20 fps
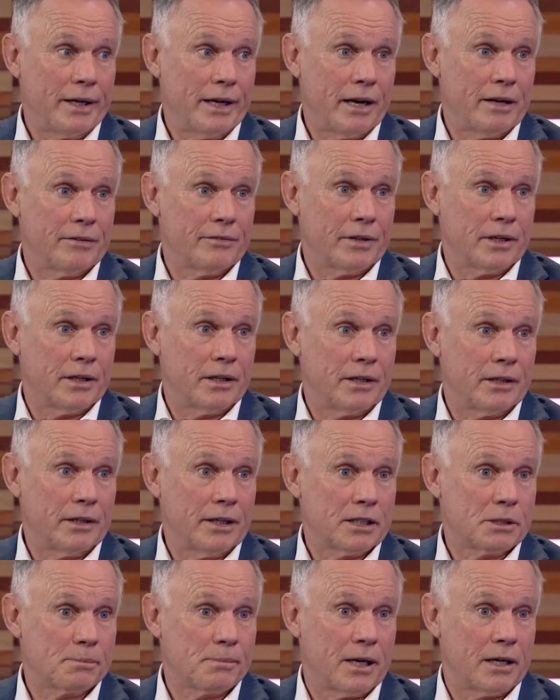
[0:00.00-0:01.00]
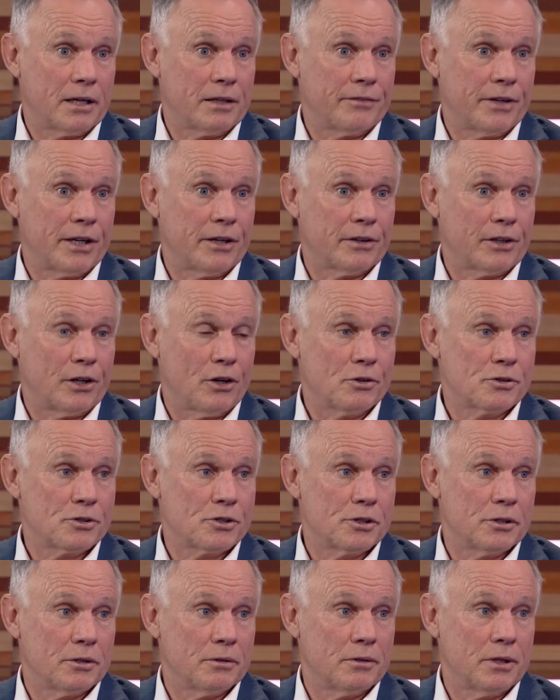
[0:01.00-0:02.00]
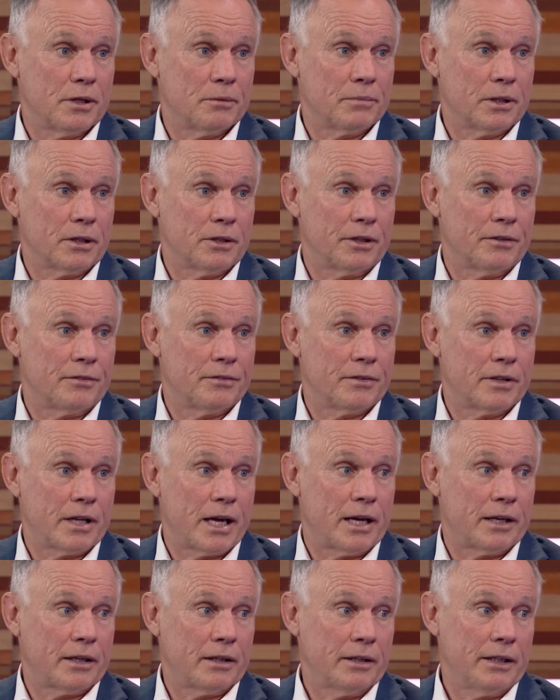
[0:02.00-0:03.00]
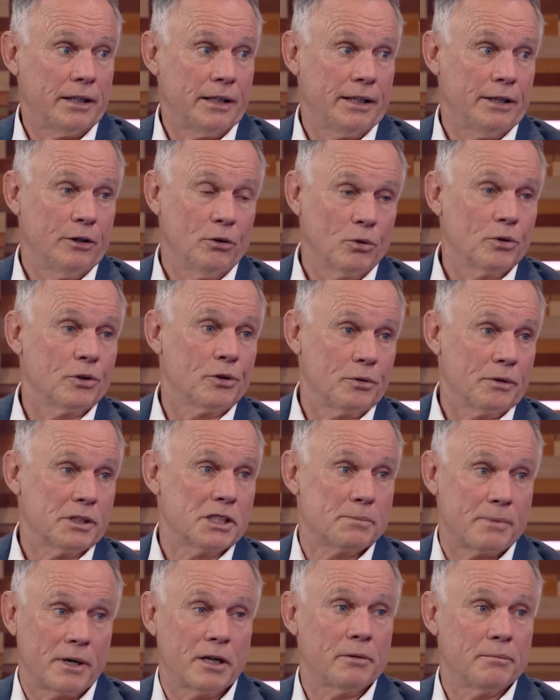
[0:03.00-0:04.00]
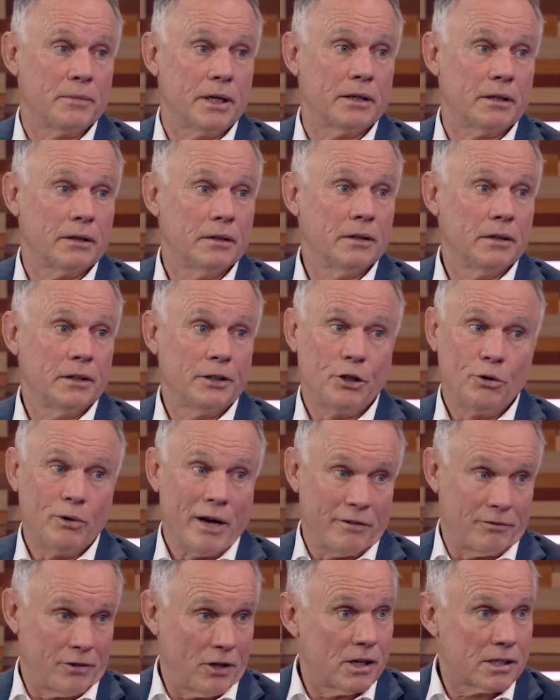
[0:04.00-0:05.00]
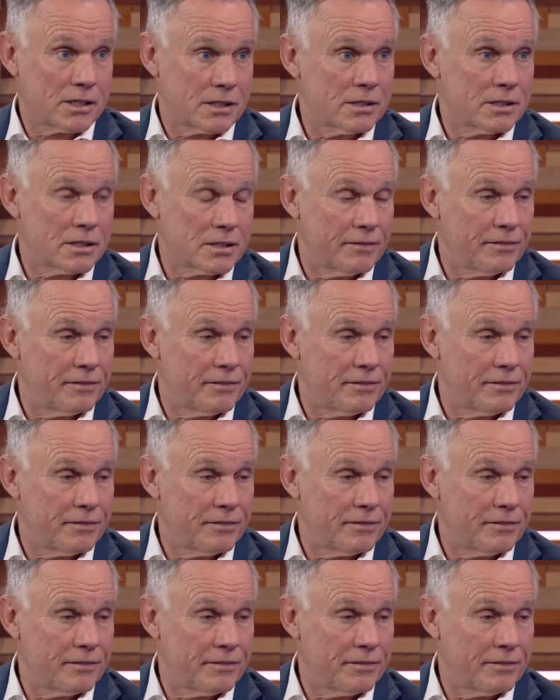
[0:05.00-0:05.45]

have, as part of our culture, a belief that in order to experiment, you have license to